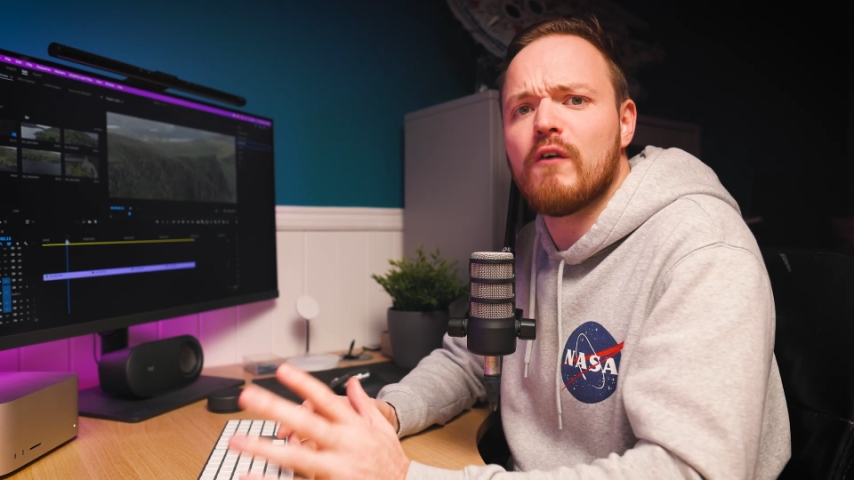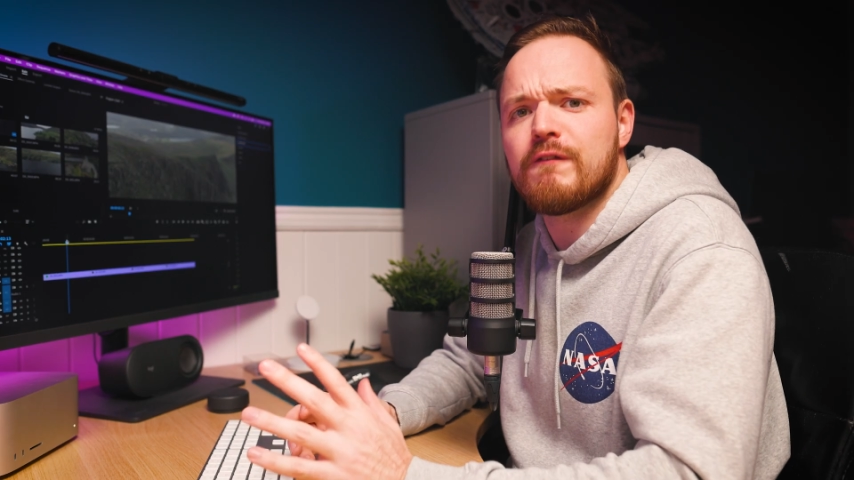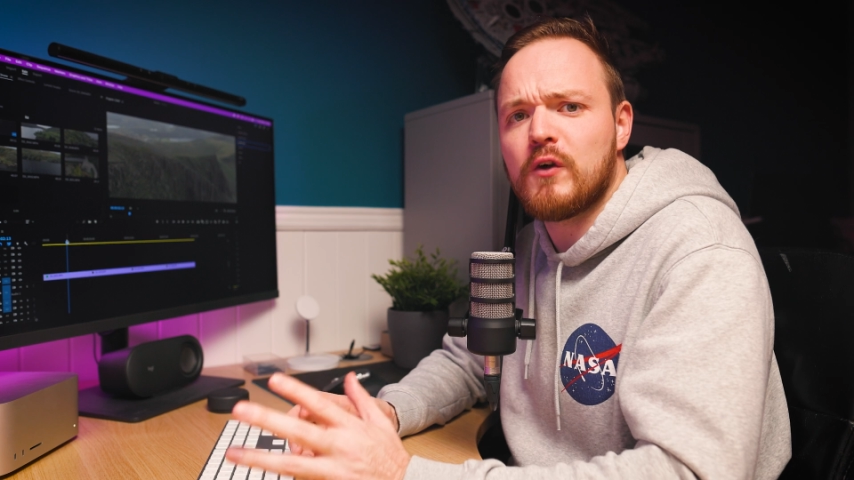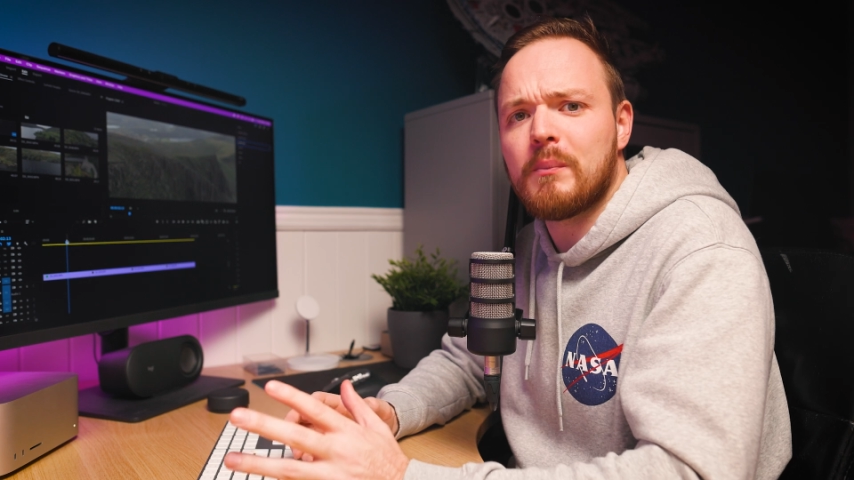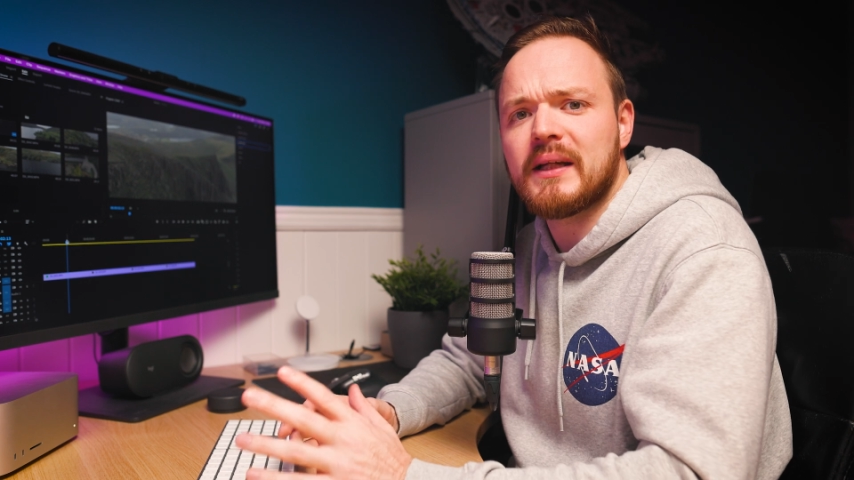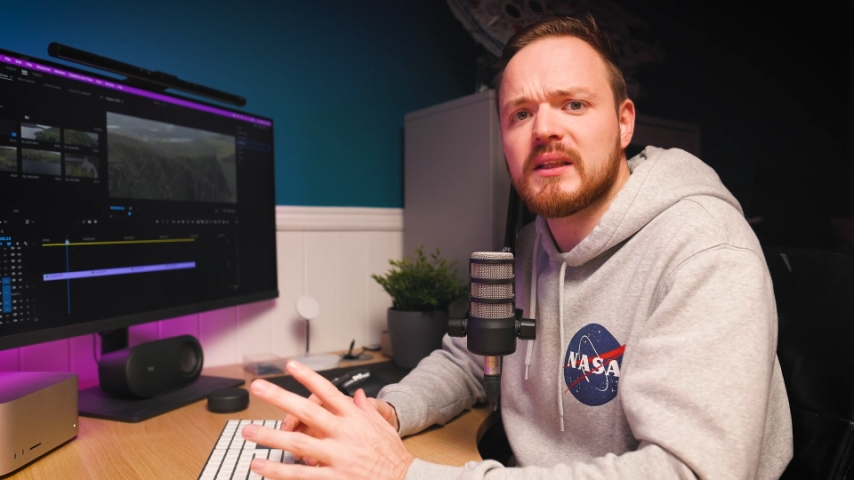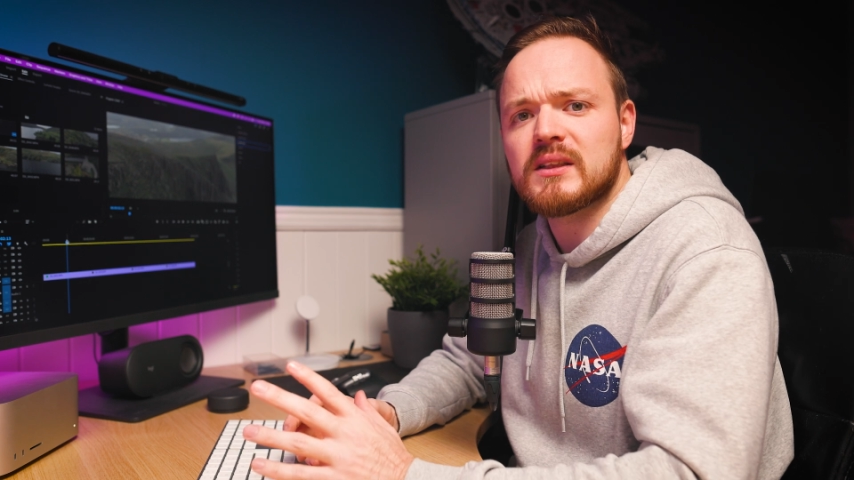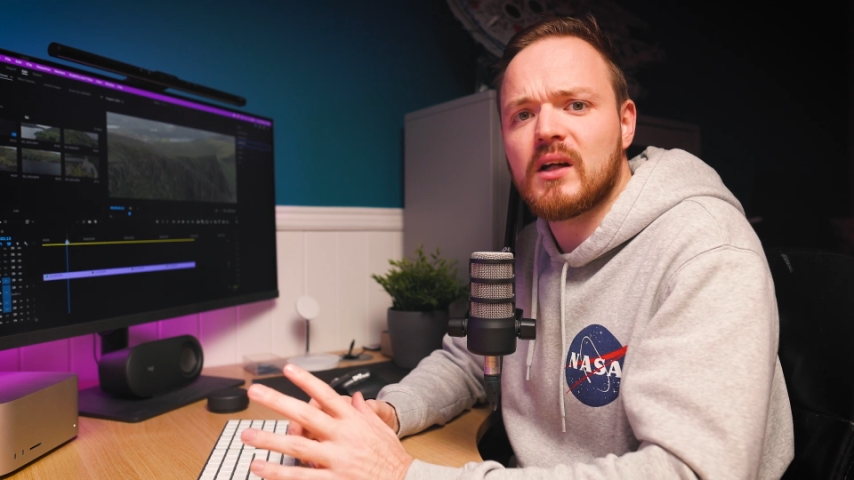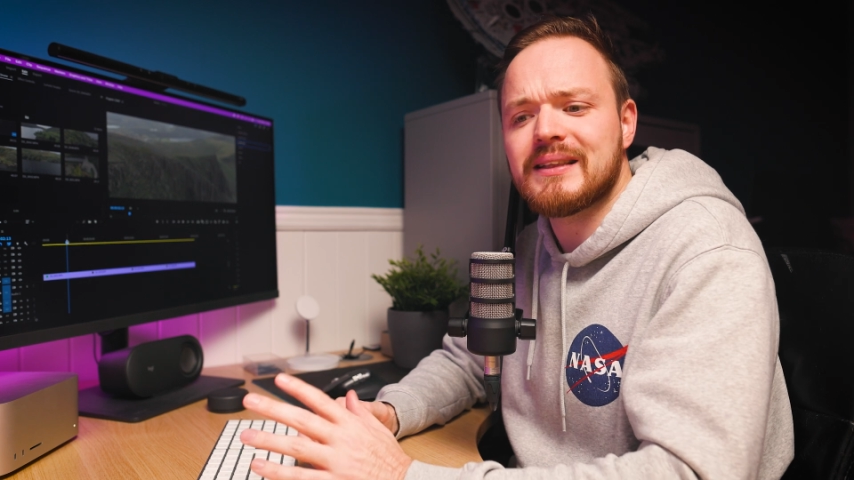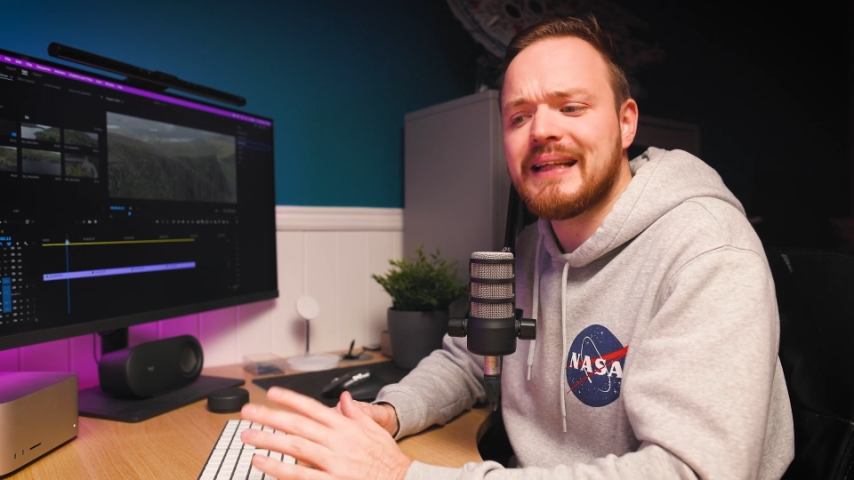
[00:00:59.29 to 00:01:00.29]
of filmmakers
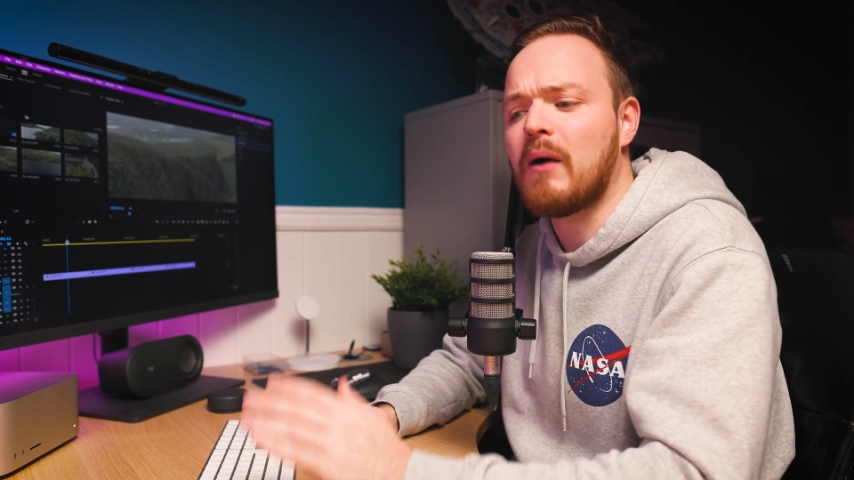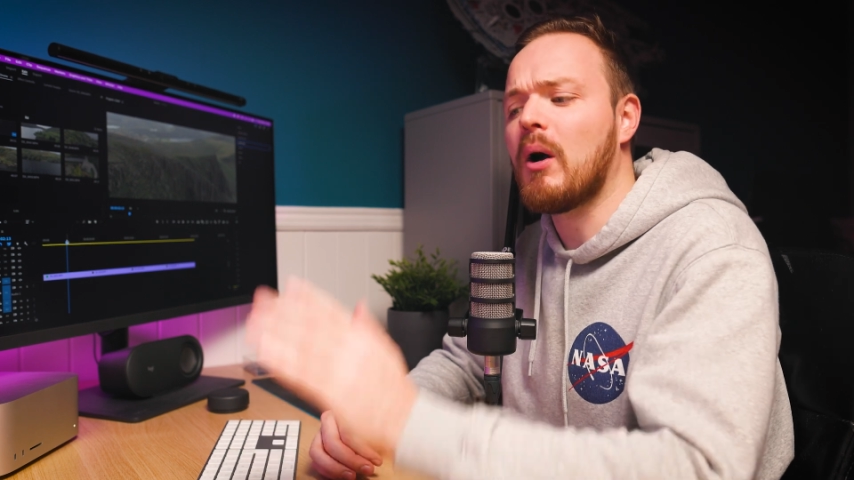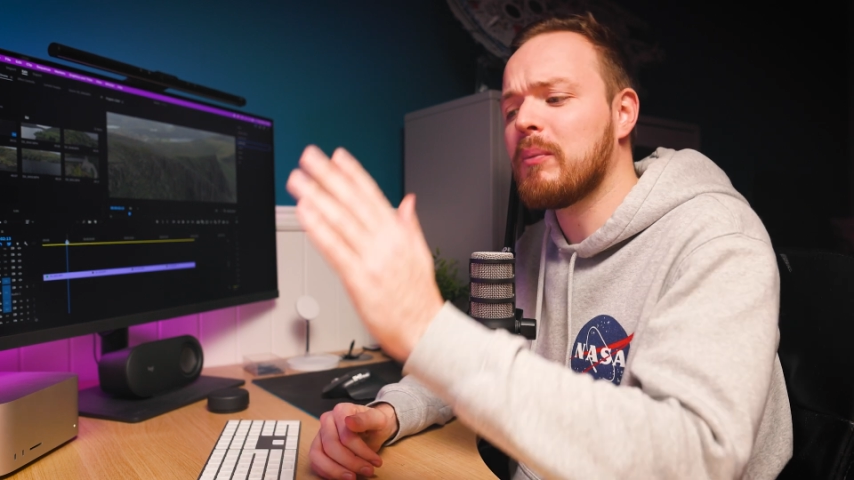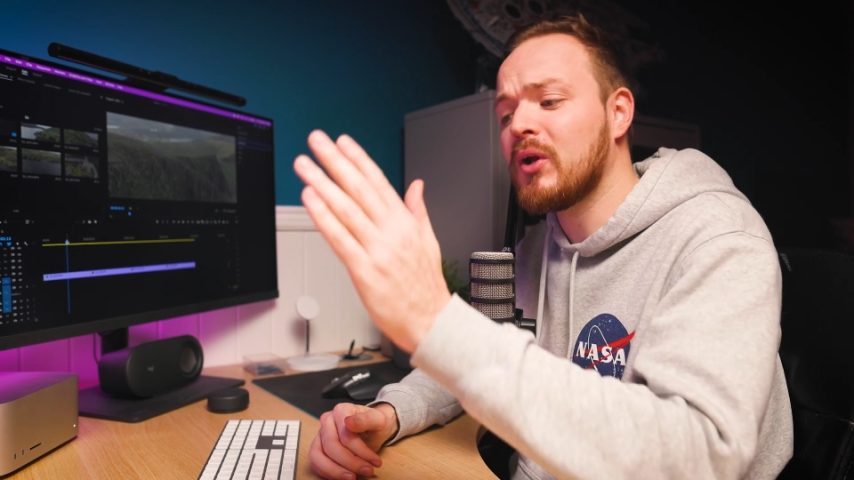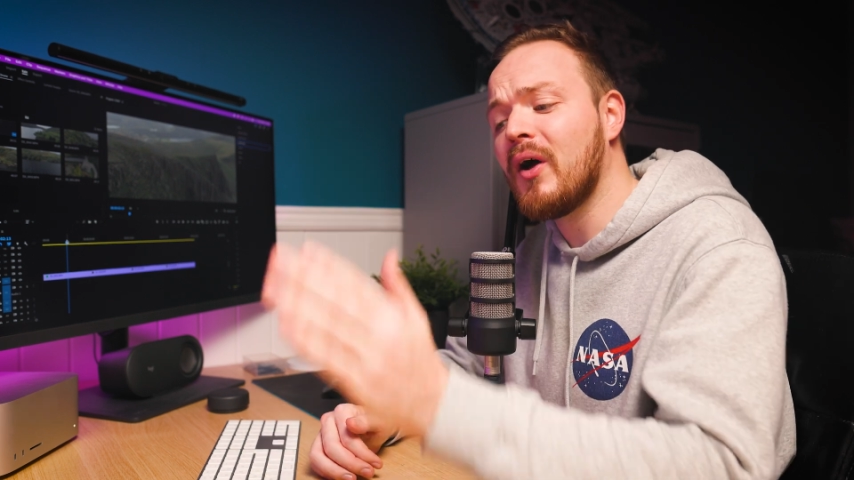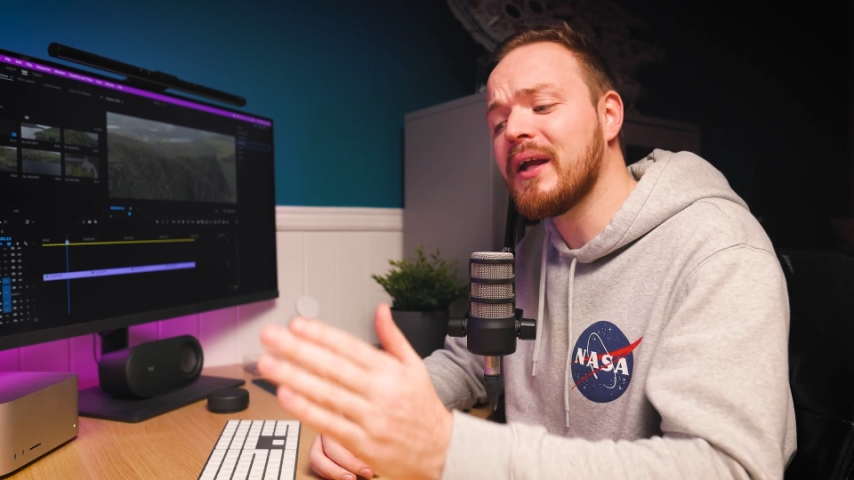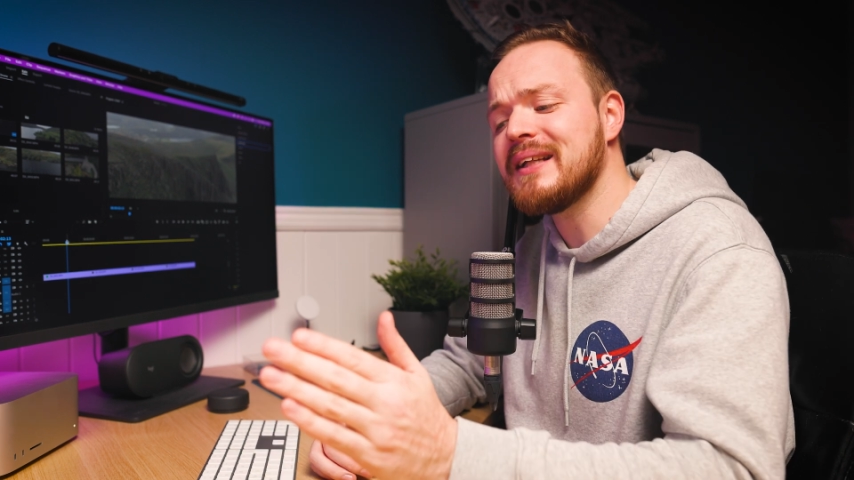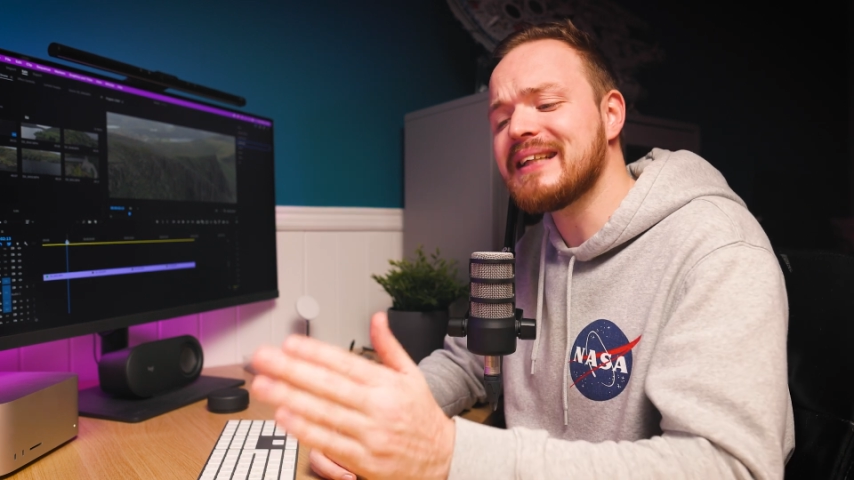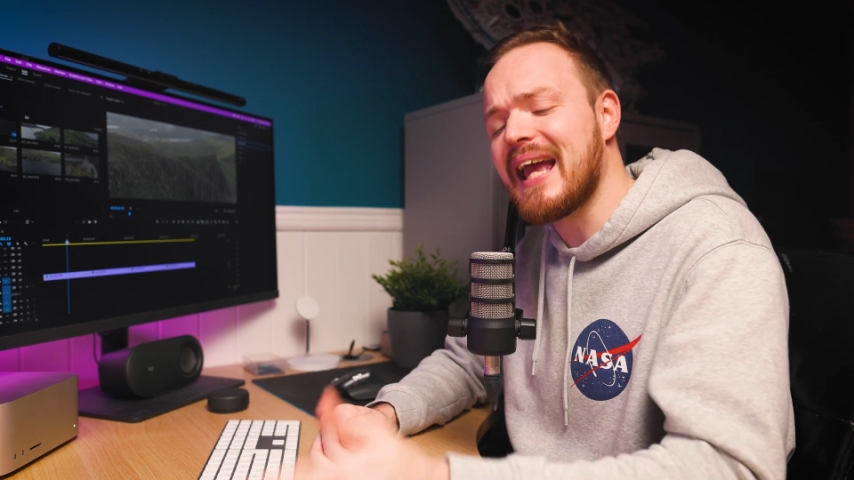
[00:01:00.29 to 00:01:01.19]
starting out applying it to